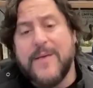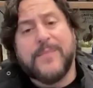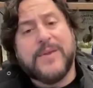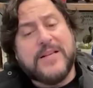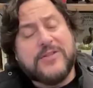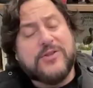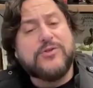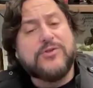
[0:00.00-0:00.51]
but
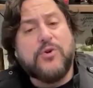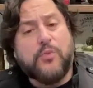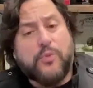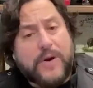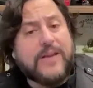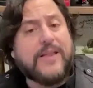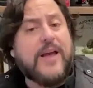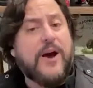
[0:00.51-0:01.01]
that's also
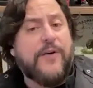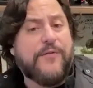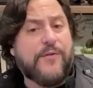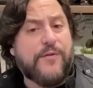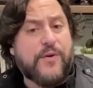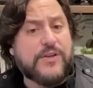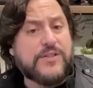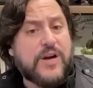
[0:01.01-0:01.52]
really helpful
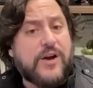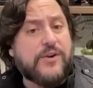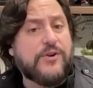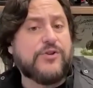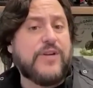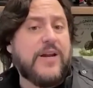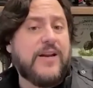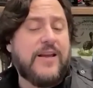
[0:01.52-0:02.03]
for us
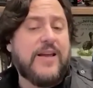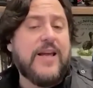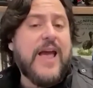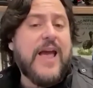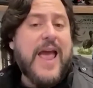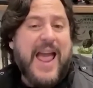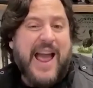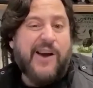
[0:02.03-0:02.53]
understanding
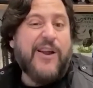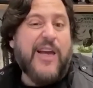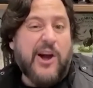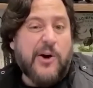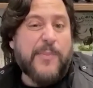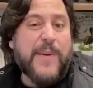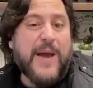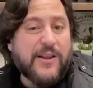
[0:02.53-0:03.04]
how to
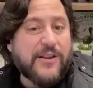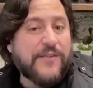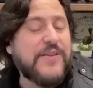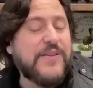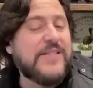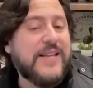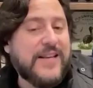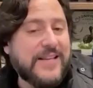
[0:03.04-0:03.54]
help
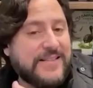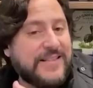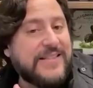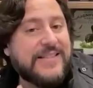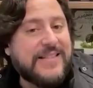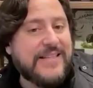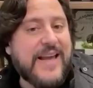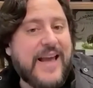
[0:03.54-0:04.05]
elephants that
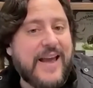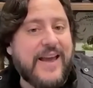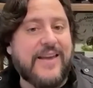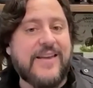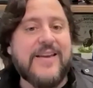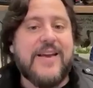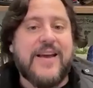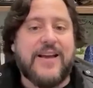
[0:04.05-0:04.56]
exist
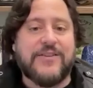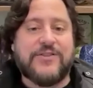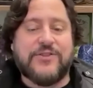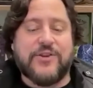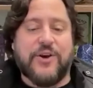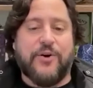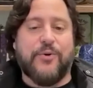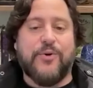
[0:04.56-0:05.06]
today. And
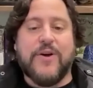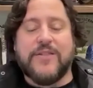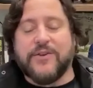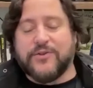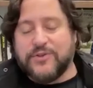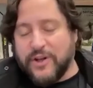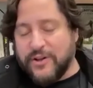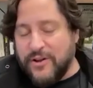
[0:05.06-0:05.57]
so
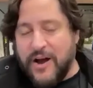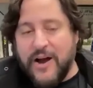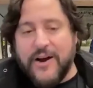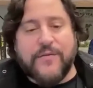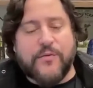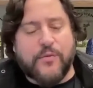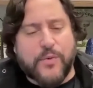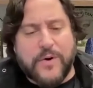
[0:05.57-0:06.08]
there's a lot
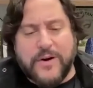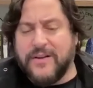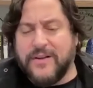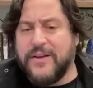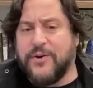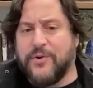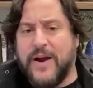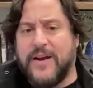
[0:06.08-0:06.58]
of really
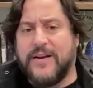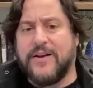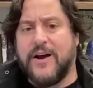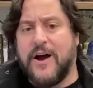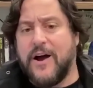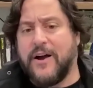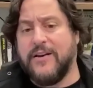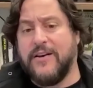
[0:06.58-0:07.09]
great
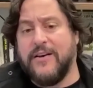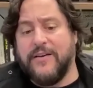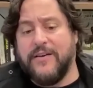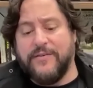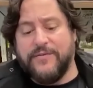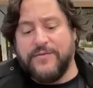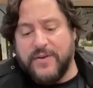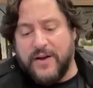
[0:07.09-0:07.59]

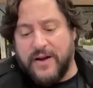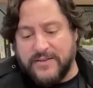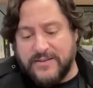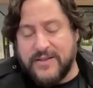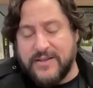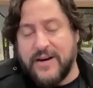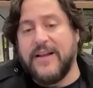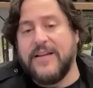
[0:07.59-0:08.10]
cognitive
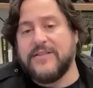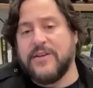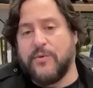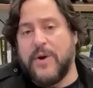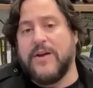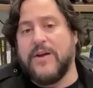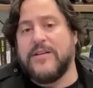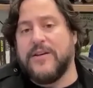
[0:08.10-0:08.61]
studies
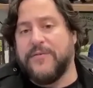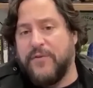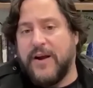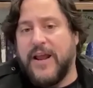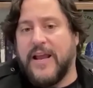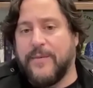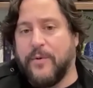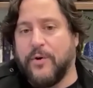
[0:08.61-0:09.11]
around different
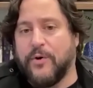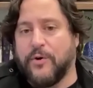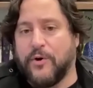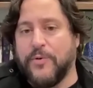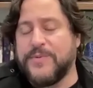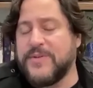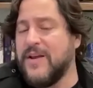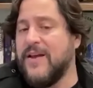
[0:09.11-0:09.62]
animal
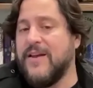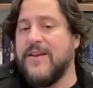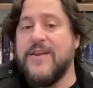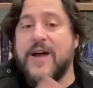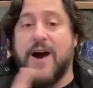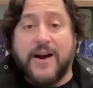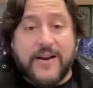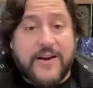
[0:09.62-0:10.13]
groups,
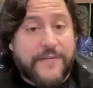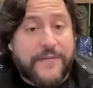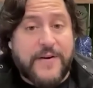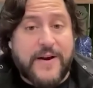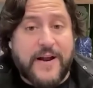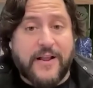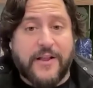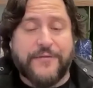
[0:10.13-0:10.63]
not enough
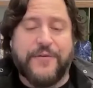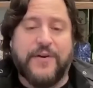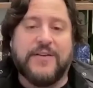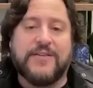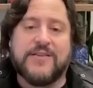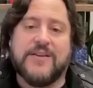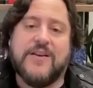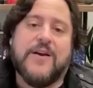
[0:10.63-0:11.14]
in
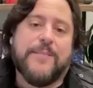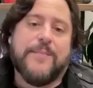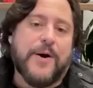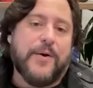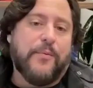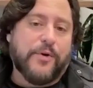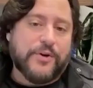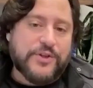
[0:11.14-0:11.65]
elephants,
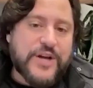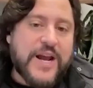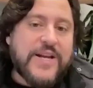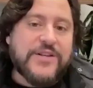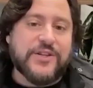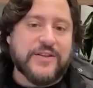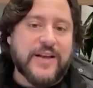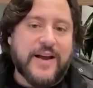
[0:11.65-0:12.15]
but we're
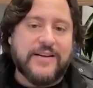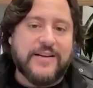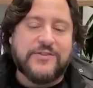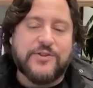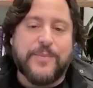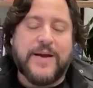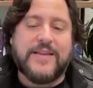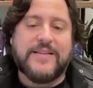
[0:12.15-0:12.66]
changing that. And
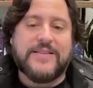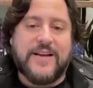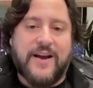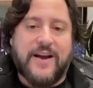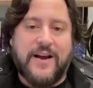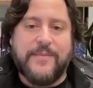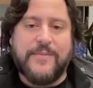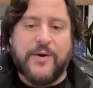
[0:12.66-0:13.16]
so by the
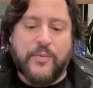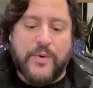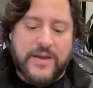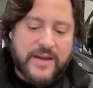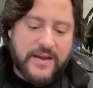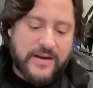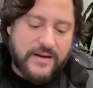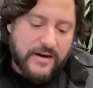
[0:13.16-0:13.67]
time that we
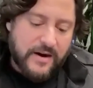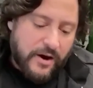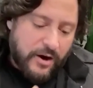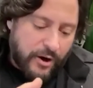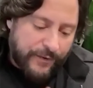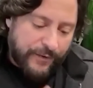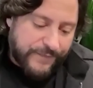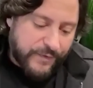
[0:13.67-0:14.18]
get
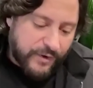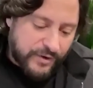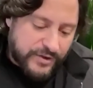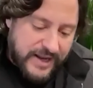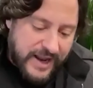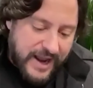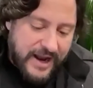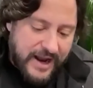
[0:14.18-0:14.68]
our
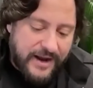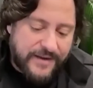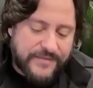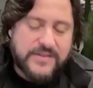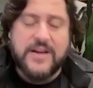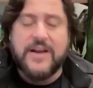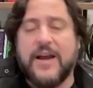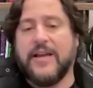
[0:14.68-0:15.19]
first
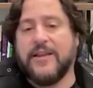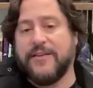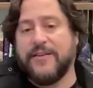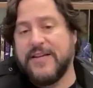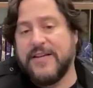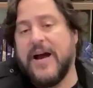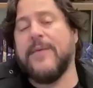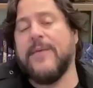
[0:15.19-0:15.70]
calves and the
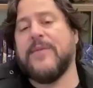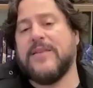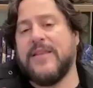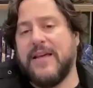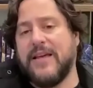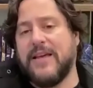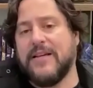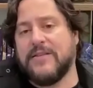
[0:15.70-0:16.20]
time that
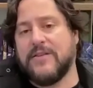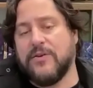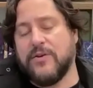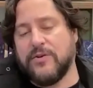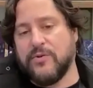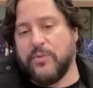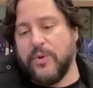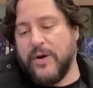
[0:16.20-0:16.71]
they
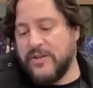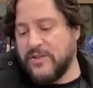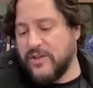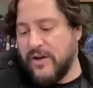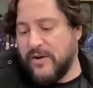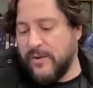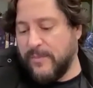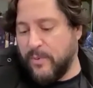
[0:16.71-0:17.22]
reach
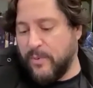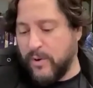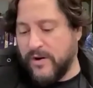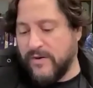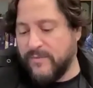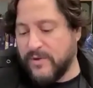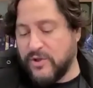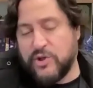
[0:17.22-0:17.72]
a point
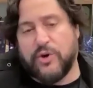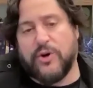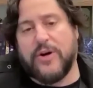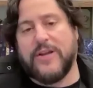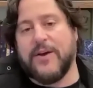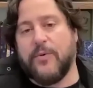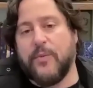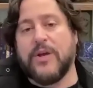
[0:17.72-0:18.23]
of maturity
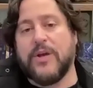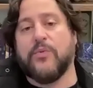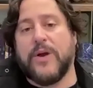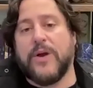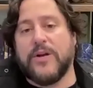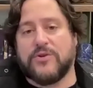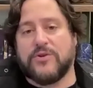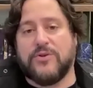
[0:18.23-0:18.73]
that we can
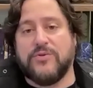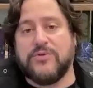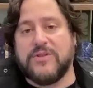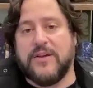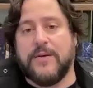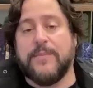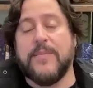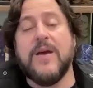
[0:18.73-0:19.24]
reintroduce
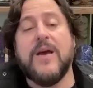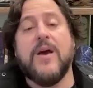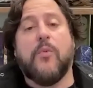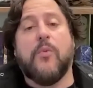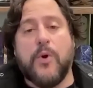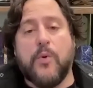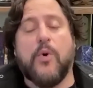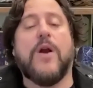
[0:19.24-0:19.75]
them,
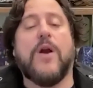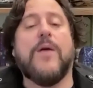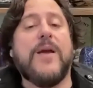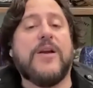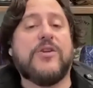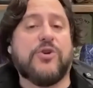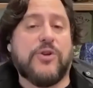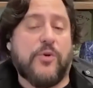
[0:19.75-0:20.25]
we want to
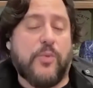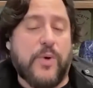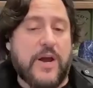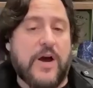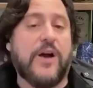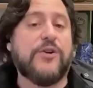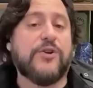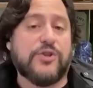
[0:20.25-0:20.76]
make sure that we
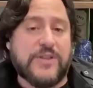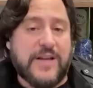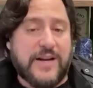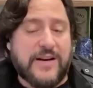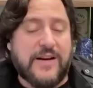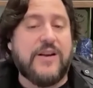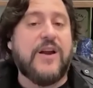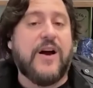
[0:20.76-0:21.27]

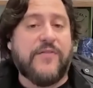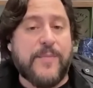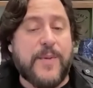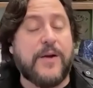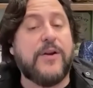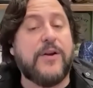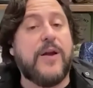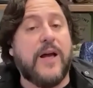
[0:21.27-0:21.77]
understand enough
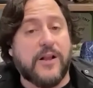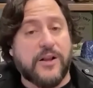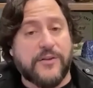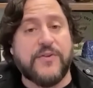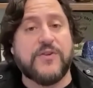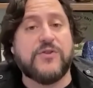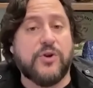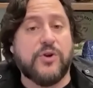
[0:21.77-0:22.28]
about
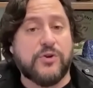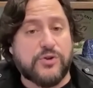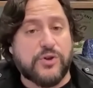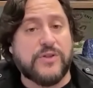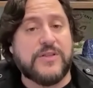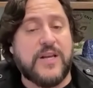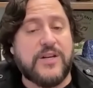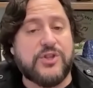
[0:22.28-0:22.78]
elephant
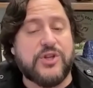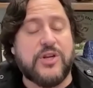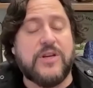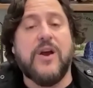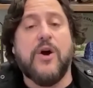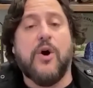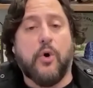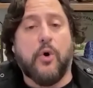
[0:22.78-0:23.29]
socialization,
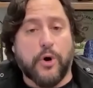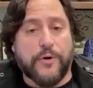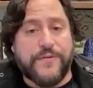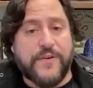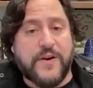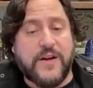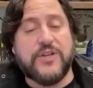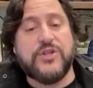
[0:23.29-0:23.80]

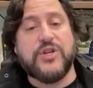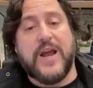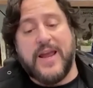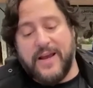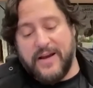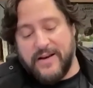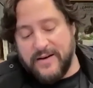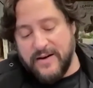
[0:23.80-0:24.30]
orphanage,
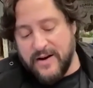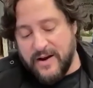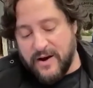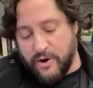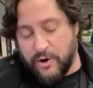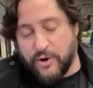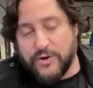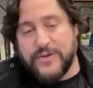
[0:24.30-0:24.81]
and
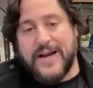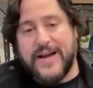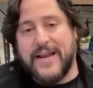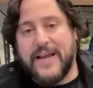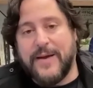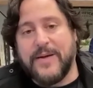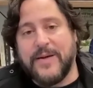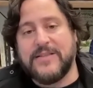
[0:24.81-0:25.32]
herd
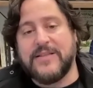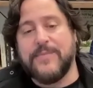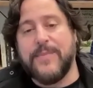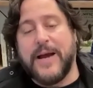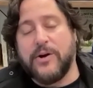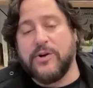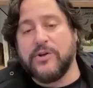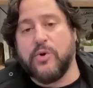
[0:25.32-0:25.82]
dynamics and
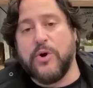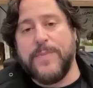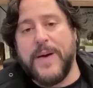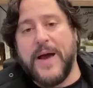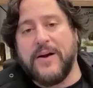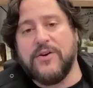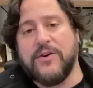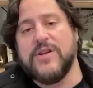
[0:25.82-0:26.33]
migratory
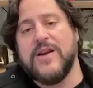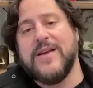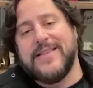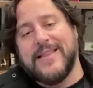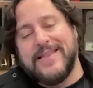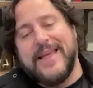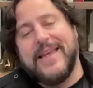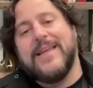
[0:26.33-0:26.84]
patterns
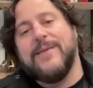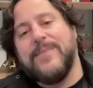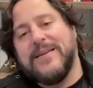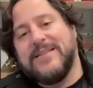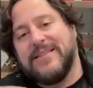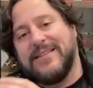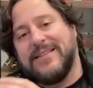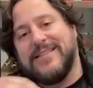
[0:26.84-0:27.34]
that they can be
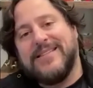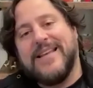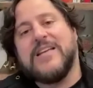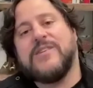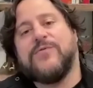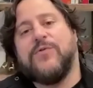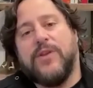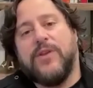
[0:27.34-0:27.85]

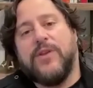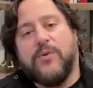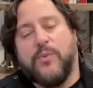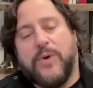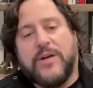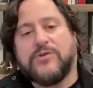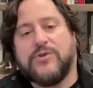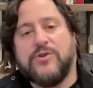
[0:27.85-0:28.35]
successfully
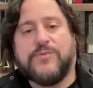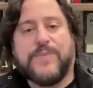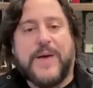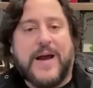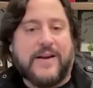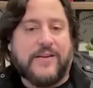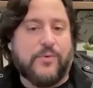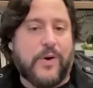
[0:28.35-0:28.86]
reintroduced
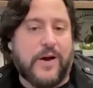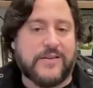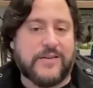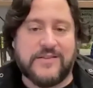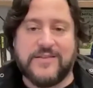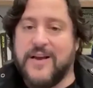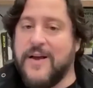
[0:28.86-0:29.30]
back in the wild. Because